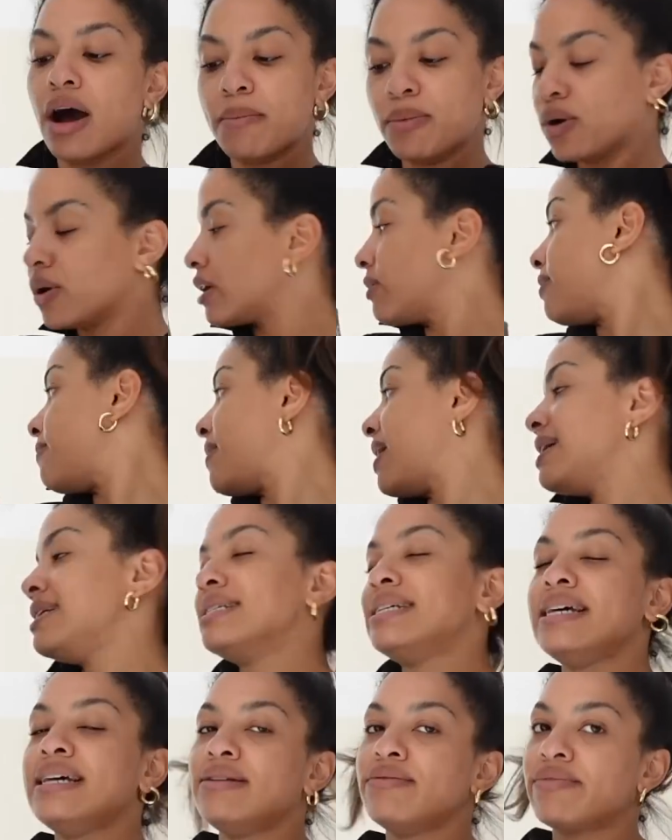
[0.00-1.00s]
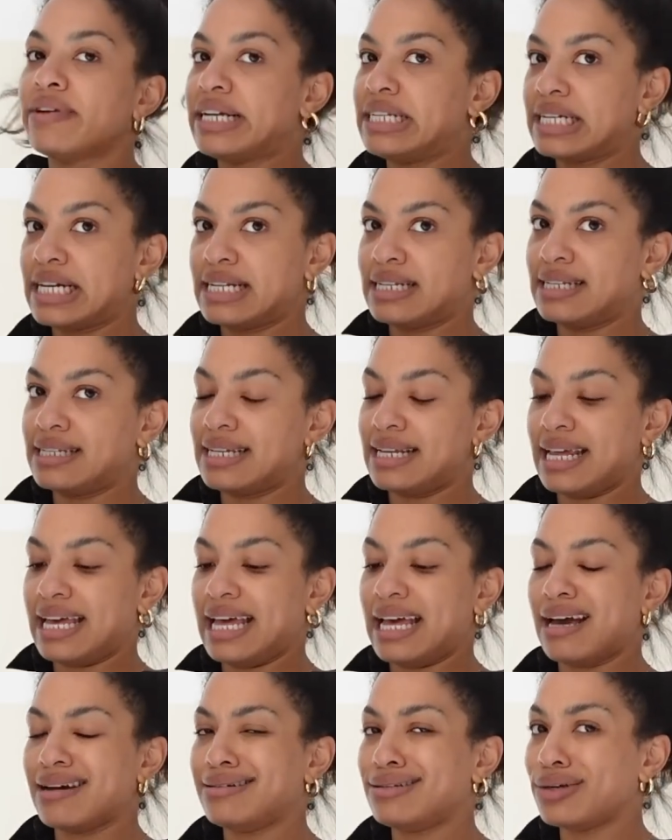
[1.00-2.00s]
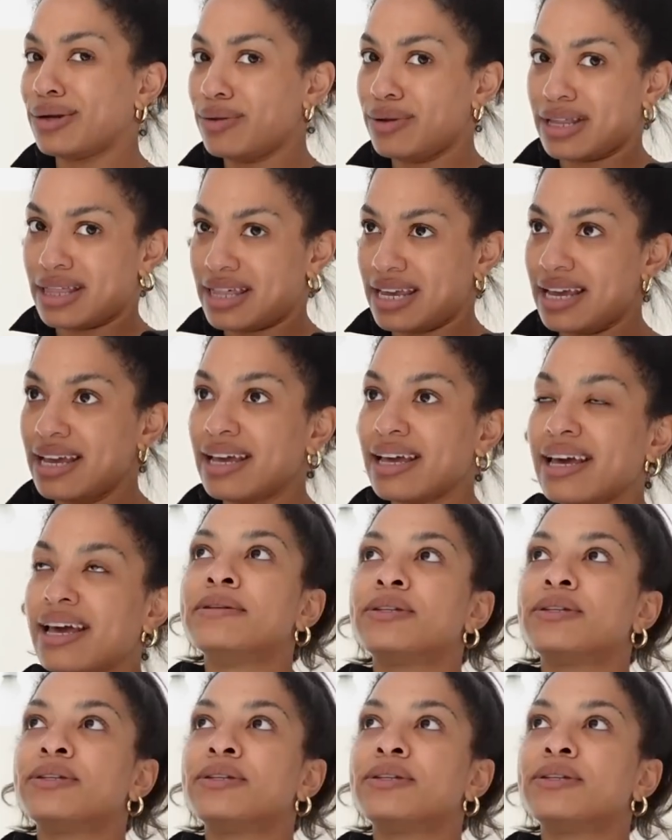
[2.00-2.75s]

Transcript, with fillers: I'm not gonna be painting radiators in here, I don't think.